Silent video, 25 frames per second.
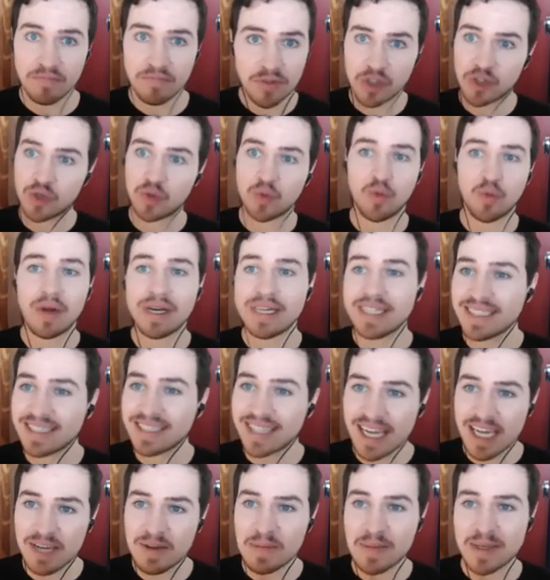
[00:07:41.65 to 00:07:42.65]
20
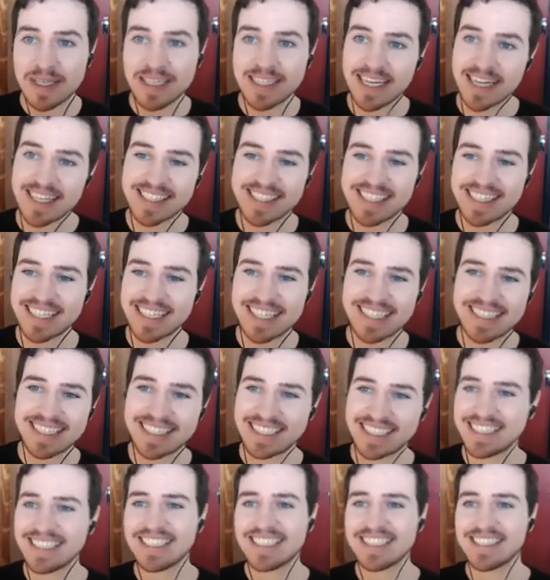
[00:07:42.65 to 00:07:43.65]
A/B testing
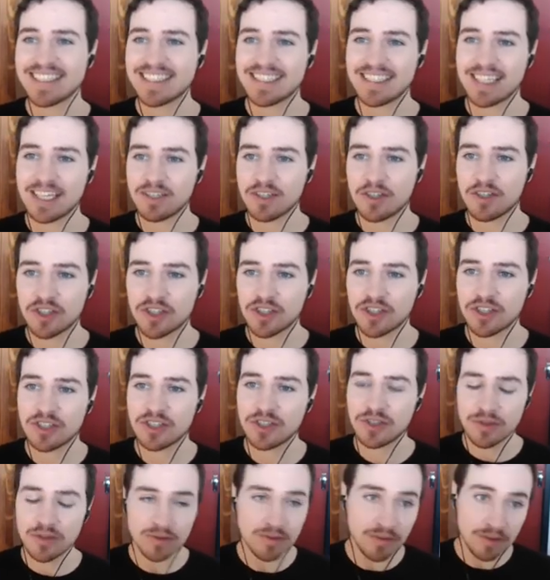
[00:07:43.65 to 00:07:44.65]
ideas that you should
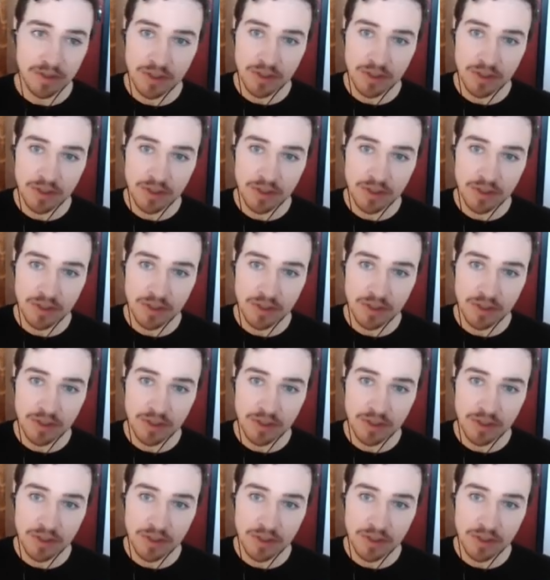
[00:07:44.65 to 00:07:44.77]
do.